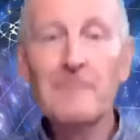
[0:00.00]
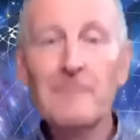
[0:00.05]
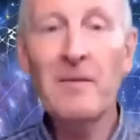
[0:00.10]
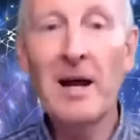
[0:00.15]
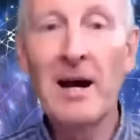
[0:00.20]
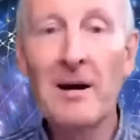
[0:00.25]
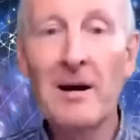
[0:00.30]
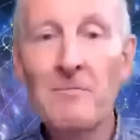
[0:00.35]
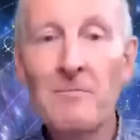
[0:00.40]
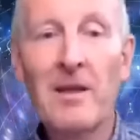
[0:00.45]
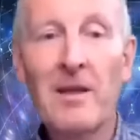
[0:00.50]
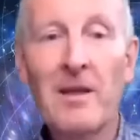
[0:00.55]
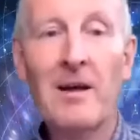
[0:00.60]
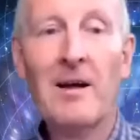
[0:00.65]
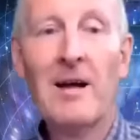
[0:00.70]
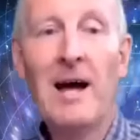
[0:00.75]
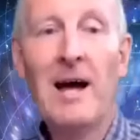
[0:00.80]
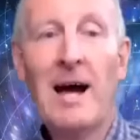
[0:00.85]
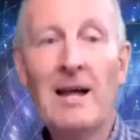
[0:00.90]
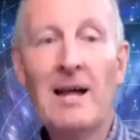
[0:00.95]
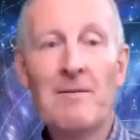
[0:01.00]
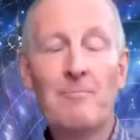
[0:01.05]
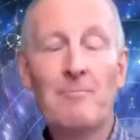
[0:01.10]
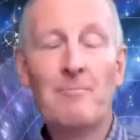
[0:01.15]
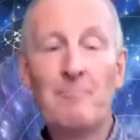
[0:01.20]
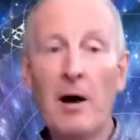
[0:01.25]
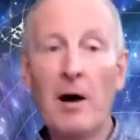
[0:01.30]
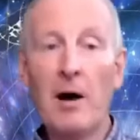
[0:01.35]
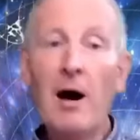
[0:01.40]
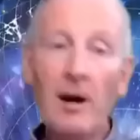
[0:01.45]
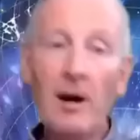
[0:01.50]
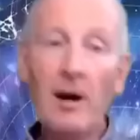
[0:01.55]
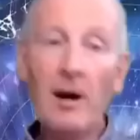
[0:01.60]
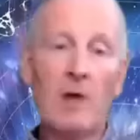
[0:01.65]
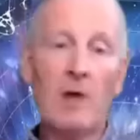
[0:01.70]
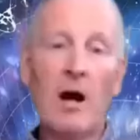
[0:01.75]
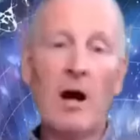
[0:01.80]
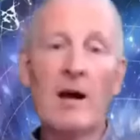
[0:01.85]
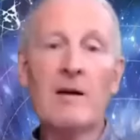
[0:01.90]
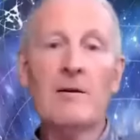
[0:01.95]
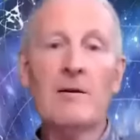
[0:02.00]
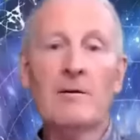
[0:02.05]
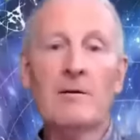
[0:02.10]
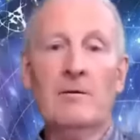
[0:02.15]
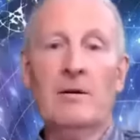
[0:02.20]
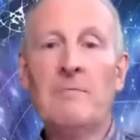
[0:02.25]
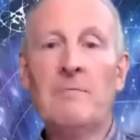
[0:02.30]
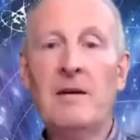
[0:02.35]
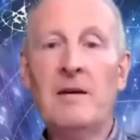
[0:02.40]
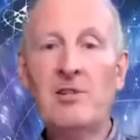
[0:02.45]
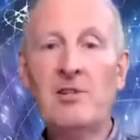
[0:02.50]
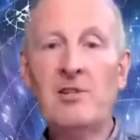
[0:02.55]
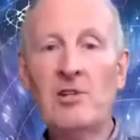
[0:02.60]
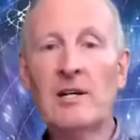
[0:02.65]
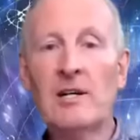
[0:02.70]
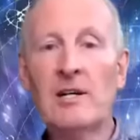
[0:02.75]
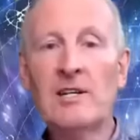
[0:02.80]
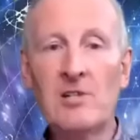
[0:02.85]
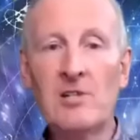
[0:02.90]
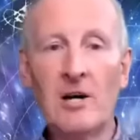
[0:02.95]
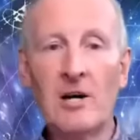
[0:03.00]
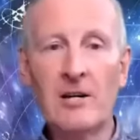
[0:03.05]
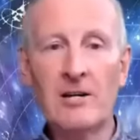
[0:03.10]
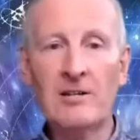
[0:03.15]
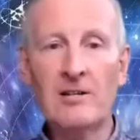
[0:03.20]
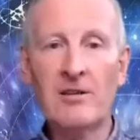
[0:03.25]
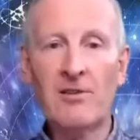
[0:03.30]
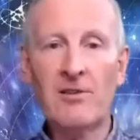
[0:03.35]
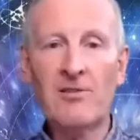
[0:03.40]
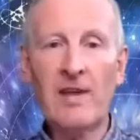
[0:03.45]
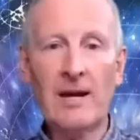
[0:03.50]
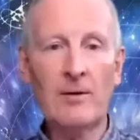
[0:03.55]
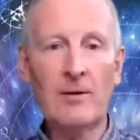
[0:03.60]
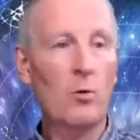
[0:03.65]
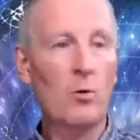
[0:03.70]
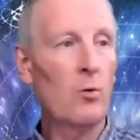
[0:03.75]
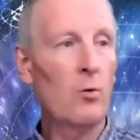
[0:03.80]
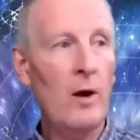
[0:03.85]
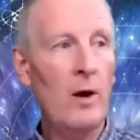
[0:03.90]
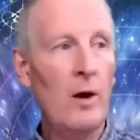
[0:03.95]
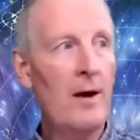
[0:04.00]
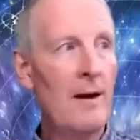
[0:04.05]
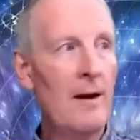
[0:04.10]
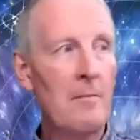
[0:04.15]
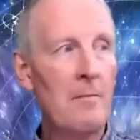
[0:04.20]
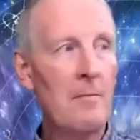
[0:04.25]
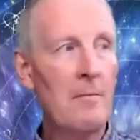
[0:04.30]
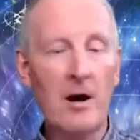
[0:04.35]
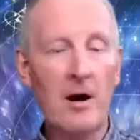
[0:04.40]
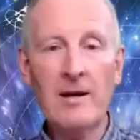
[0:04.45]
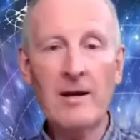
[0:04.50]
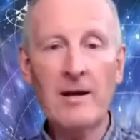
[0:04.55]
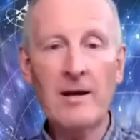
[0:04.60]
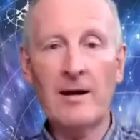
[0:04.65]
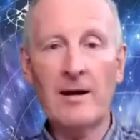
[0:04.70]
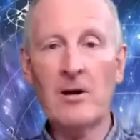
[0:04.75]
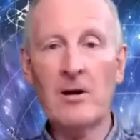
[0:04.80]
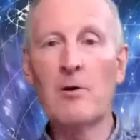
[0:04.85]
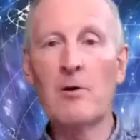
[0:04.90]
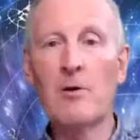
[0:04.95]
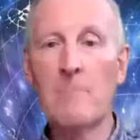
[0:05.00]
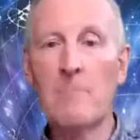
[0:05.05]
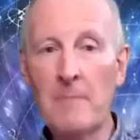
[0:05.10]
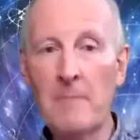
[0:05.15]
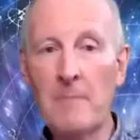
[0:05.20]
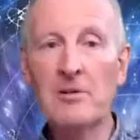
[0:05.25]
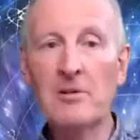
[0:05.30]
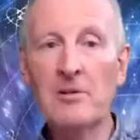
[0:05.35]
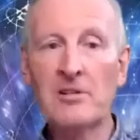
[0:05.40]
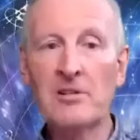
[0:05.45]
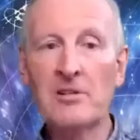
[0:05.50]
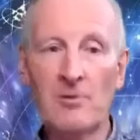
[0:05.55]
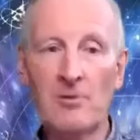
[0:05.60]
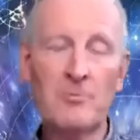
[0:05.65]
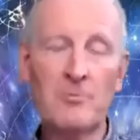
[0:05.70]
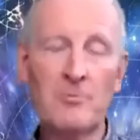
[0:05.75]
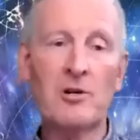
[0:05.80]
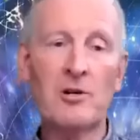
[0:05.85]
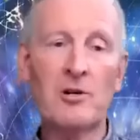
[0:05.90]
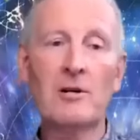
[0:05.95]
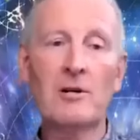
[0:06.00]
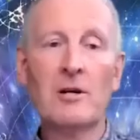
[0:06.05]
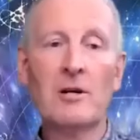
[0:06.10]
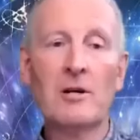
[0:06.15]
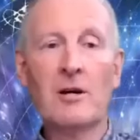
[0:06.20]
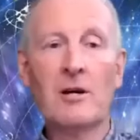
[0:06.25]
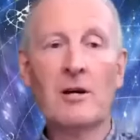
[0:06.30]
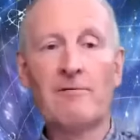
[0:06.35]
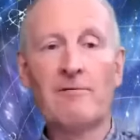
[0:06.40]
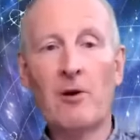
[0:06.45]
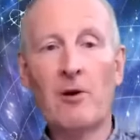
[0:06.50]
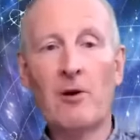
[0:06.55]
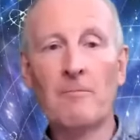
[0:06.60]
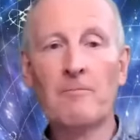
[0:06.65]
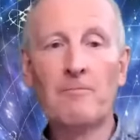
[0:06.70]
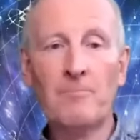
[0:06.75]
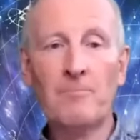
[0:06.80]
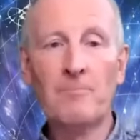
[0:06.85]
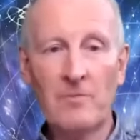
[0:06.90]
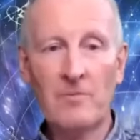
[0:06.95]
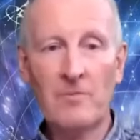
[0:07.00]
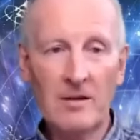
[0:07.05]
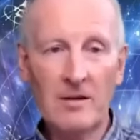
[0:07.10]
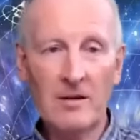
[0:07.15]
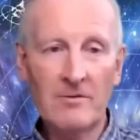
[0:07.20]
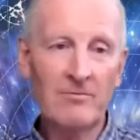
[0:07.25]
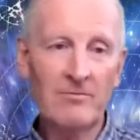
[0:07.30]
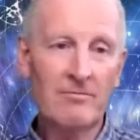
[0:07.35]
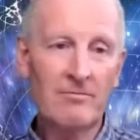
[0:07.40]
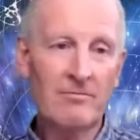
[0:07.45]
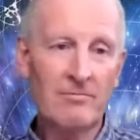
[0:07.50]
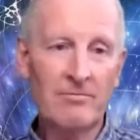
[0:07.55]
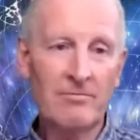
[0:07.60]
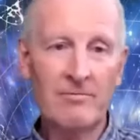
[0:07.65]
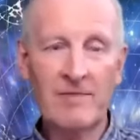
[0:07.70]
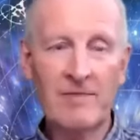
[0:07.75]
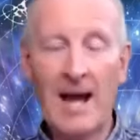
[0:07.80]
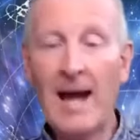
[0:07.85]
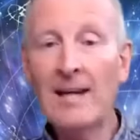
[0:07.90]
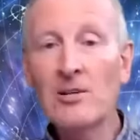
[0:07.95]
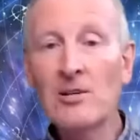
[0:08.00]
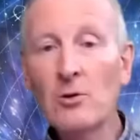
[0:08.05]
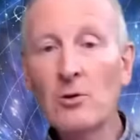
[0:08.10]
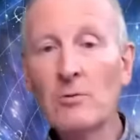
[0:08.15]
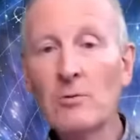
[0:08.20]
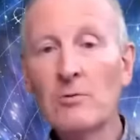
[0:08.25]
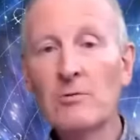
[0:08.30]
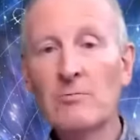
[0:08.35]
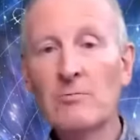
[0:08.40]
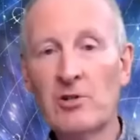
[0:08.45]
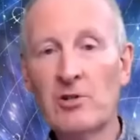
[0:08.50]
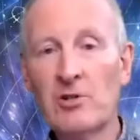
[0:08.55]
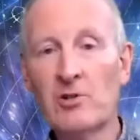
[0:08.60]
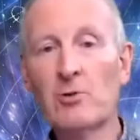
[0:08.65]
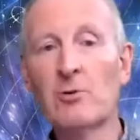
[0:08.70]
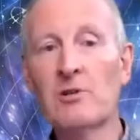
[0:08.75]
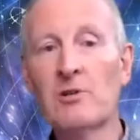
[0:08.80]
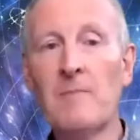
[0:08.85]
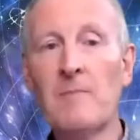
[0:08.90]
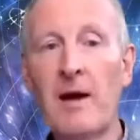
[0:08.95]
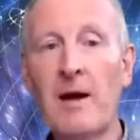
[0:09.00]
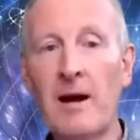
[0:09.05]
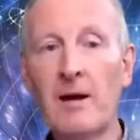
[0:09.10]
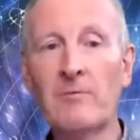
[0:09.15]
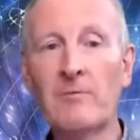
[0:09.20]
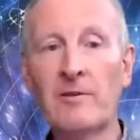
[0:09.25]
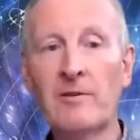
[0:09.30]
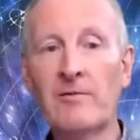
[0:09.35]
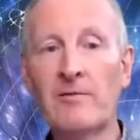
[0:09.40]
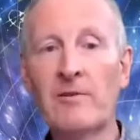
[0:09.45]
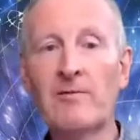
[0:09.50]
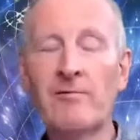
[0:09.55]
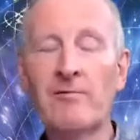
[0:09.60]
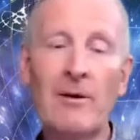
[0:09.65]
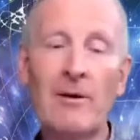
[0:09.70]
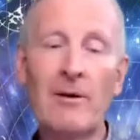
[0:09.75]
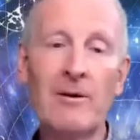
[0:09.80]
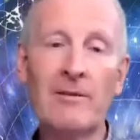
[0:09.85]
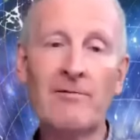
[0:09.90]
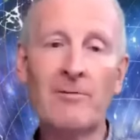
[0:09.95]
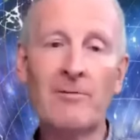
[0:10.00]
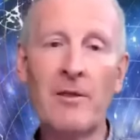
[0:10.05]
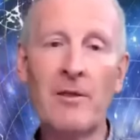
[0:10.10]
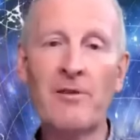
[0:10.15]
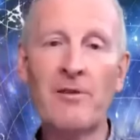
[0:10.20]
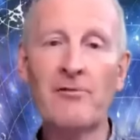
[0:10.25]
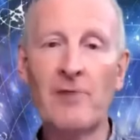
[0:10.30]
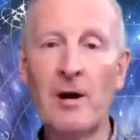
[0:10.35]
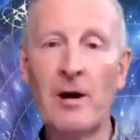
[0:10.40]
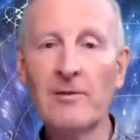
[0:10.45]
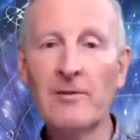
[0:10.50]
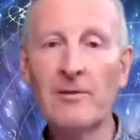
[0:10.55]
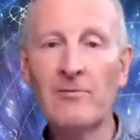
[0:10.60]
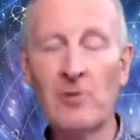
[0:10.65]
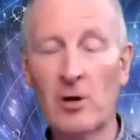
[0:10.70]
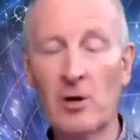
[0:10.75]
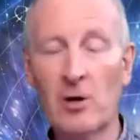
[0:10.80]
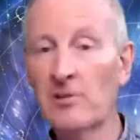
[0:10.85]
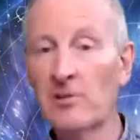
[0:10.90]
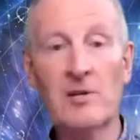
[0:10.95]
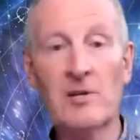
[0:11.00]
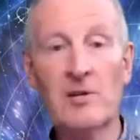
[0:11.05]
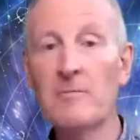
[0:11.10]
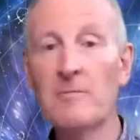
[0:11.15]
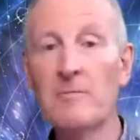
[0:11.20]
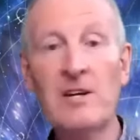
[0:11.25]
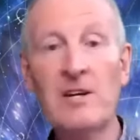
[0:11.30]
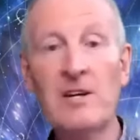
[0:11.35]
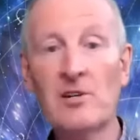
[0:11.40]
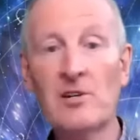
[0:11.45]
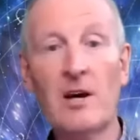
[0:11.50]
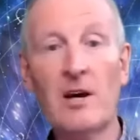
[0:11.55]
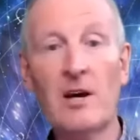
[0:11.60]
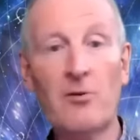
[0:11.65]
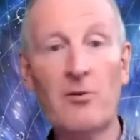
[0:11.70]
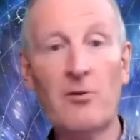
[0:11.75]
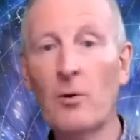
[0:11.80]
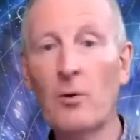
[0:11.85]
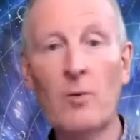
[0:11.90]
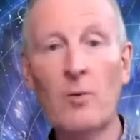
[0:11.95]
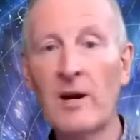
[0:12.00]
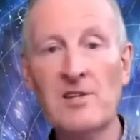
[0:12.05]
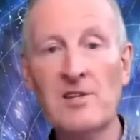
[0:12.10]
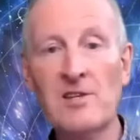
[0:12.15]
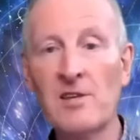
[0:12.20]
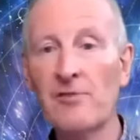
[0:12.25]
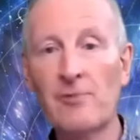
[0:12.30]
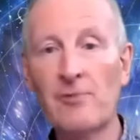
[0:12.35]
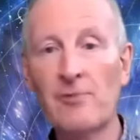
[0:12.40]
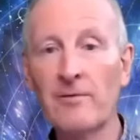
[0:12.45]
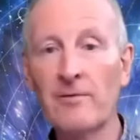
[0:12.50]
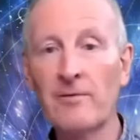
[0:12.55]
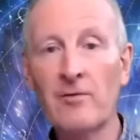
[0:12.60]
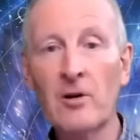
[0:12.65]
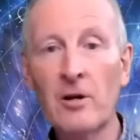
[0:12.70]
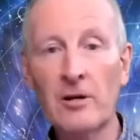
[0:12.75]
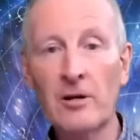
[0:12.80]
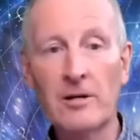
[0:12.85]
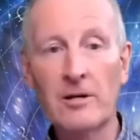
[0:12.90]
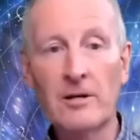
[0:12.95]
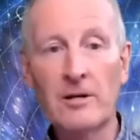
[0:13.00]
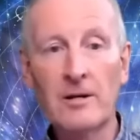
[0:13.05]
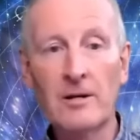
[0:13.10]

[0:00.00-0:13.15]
Um, and, but I immediately started to think, well, where am I? And I remembered the scripture from Daniel, which talks about a river flowing from the throne of God. So immediately I thought, well, where's the throne of God?